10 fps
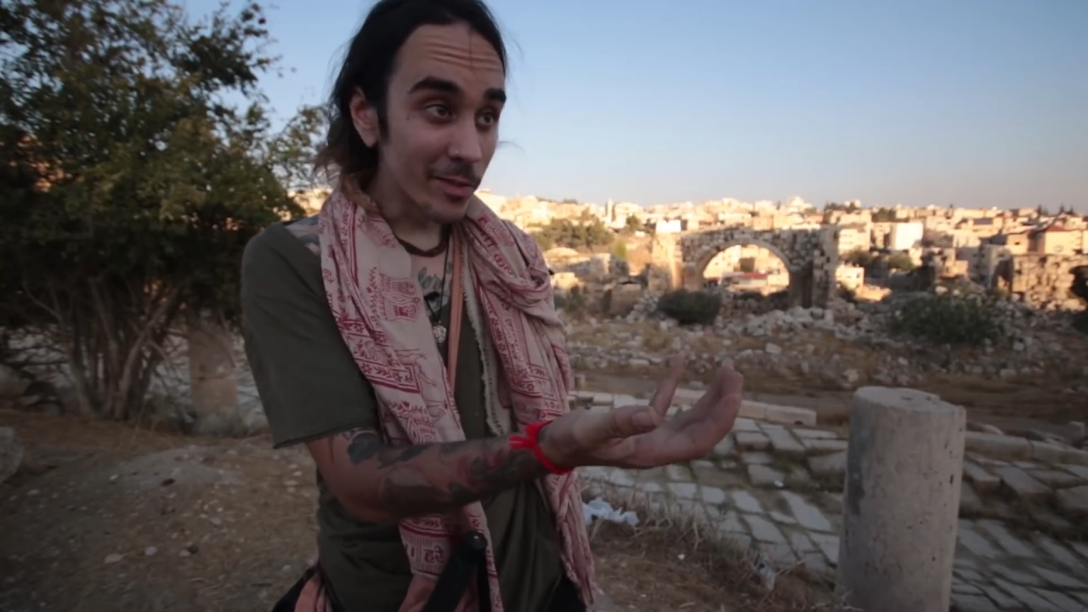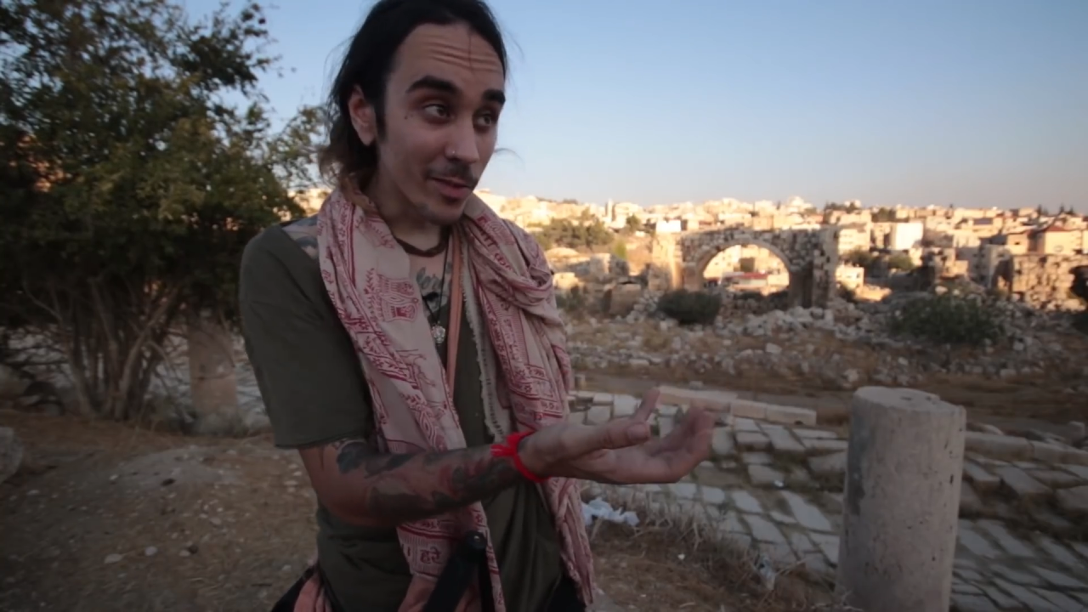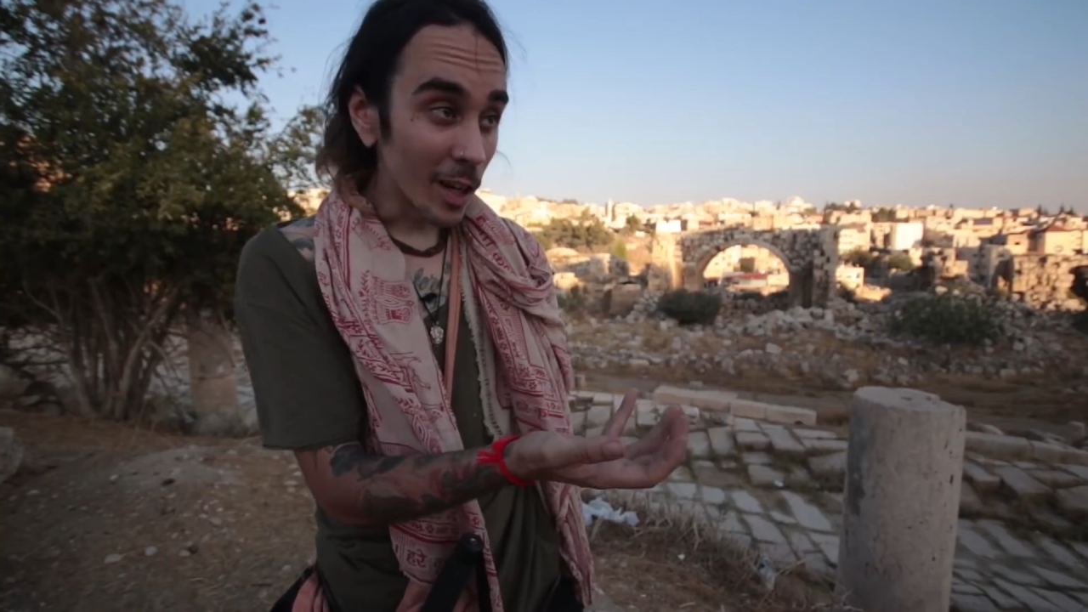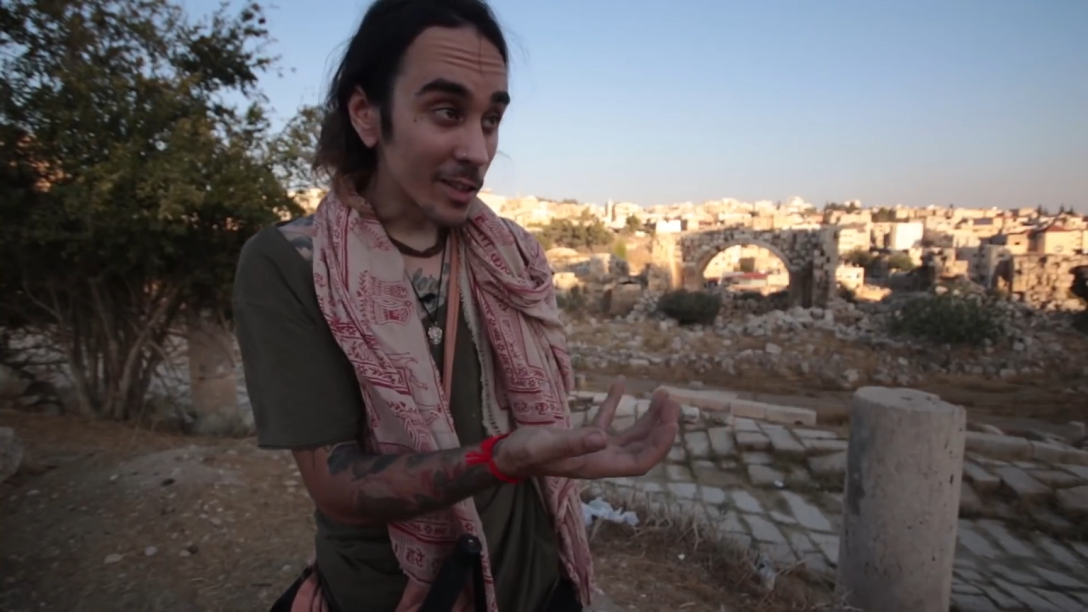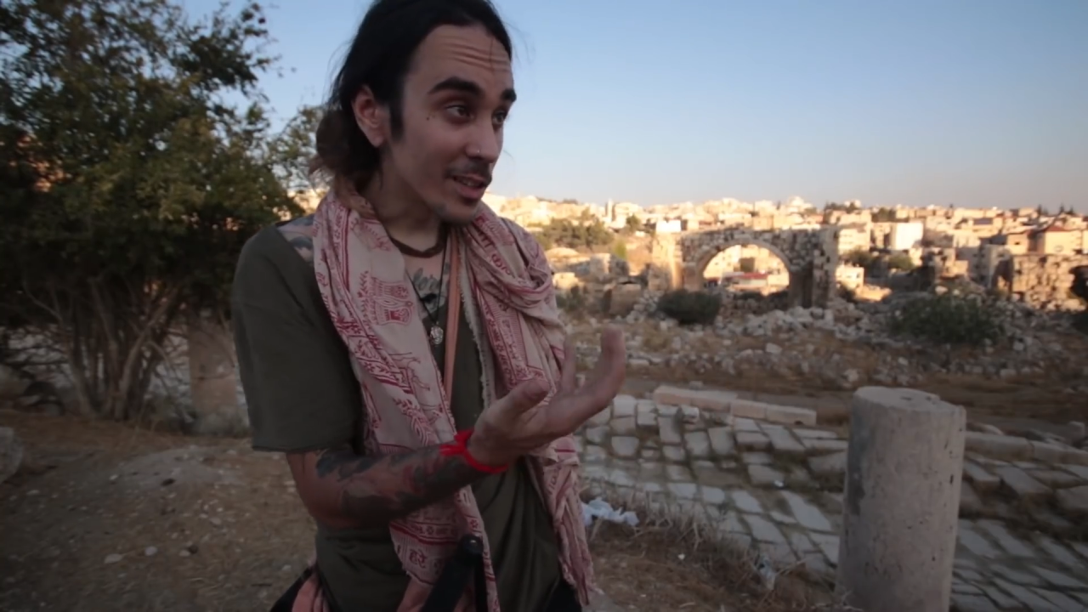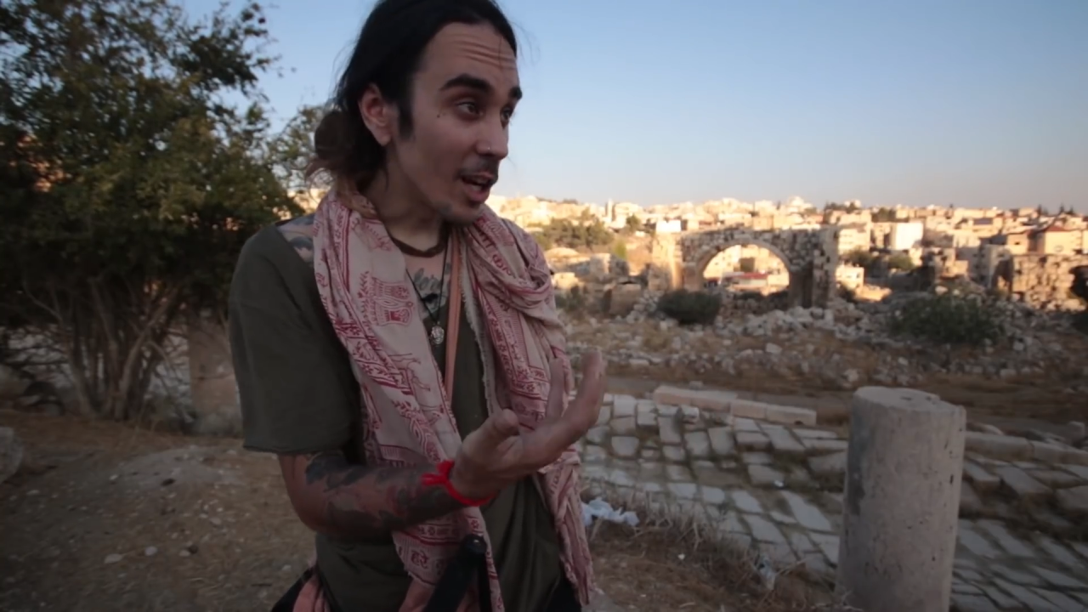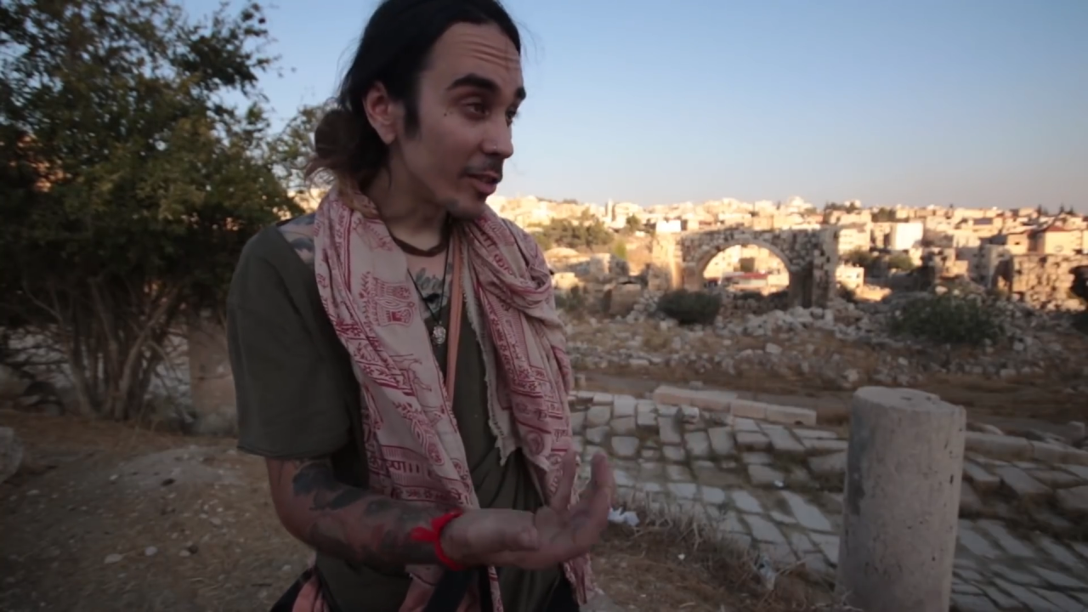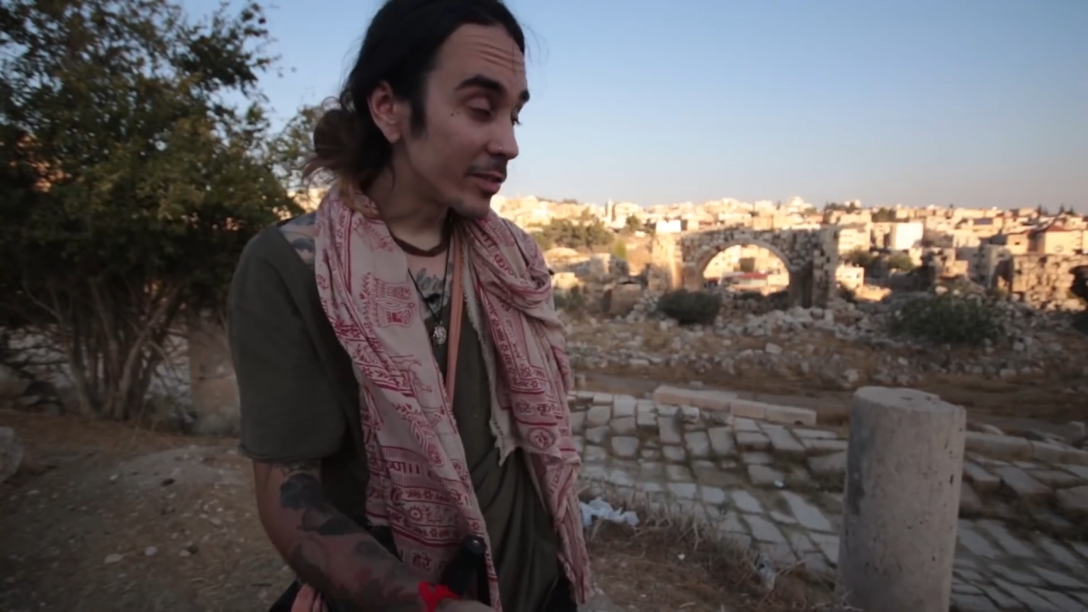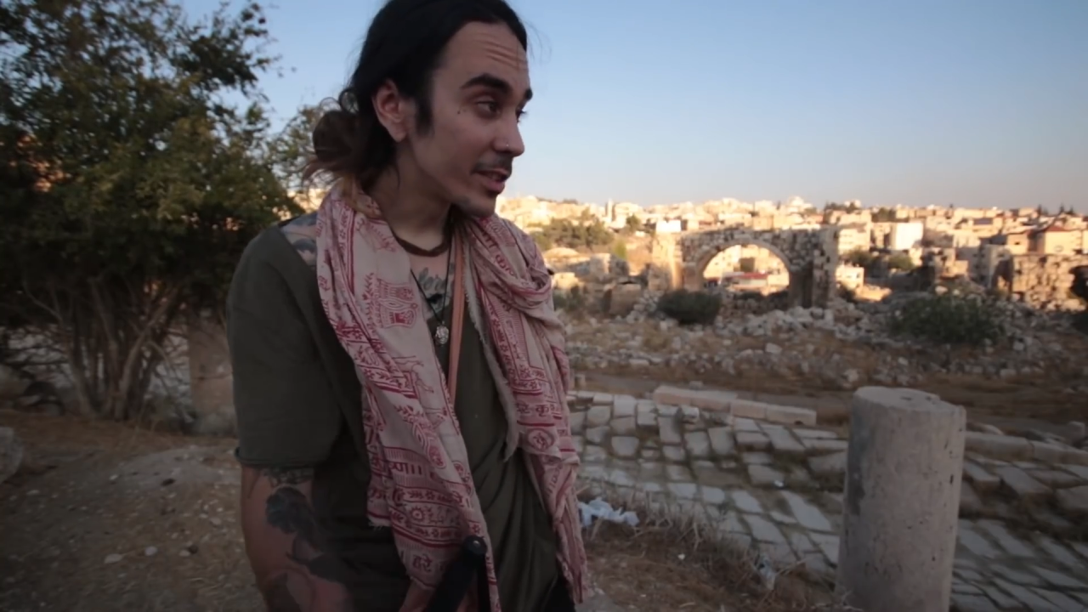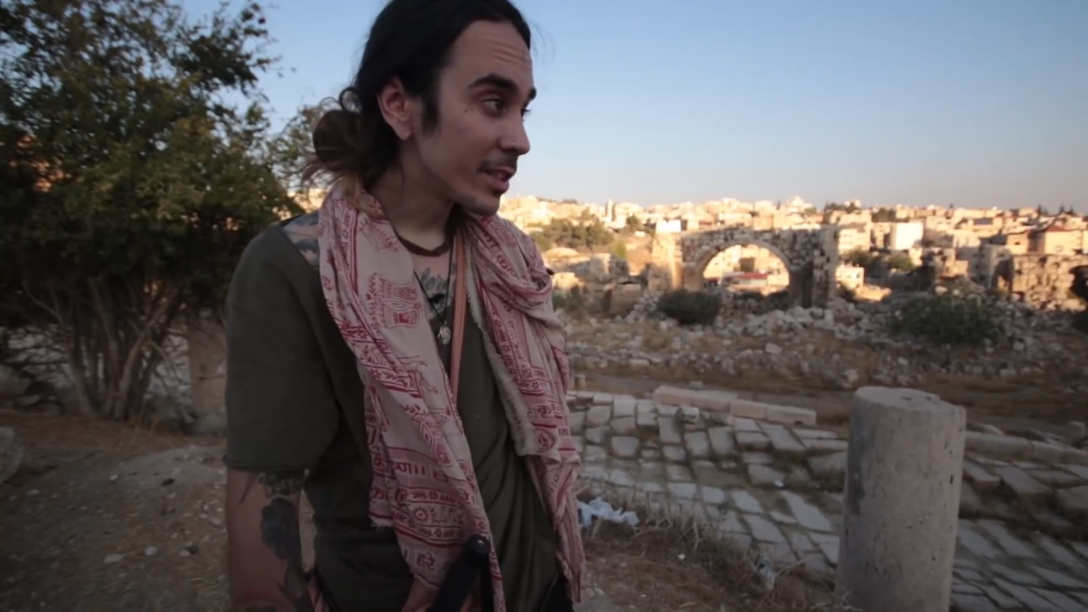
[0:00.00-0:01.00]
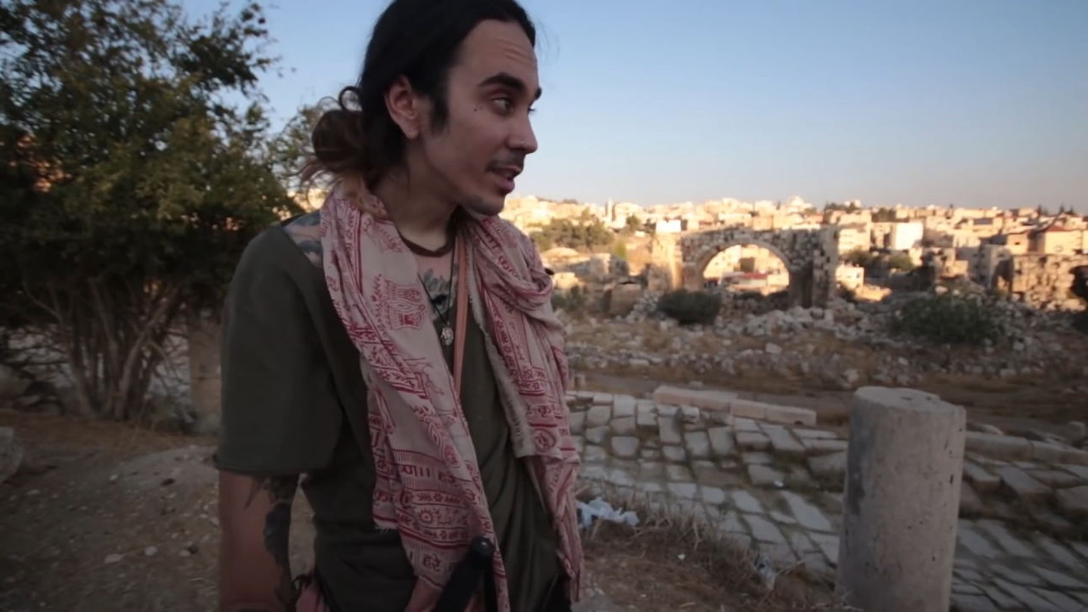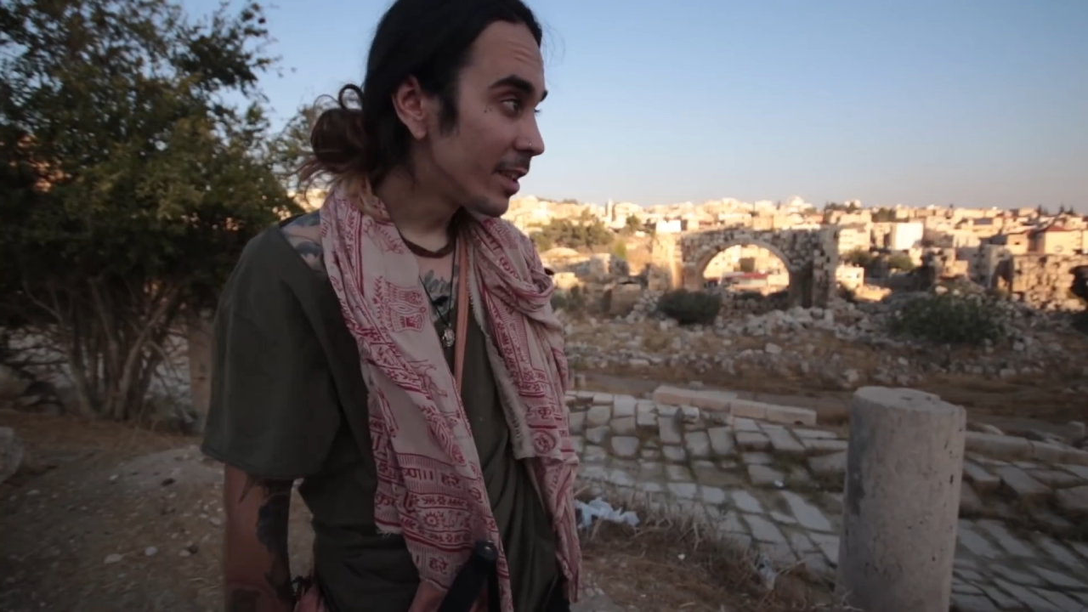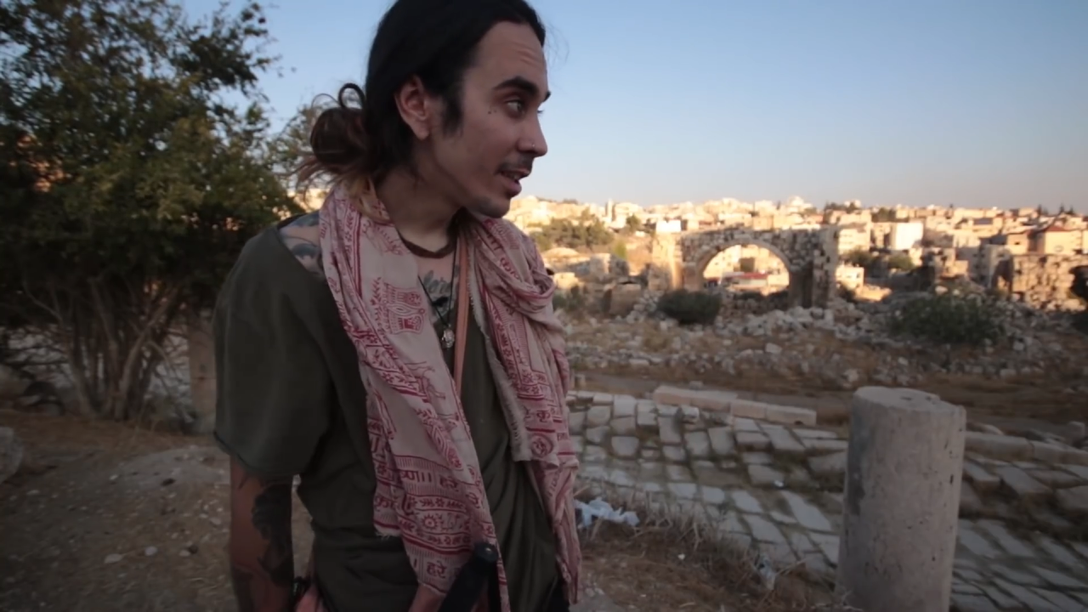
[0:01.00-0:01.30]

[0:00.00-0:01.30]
ourselves,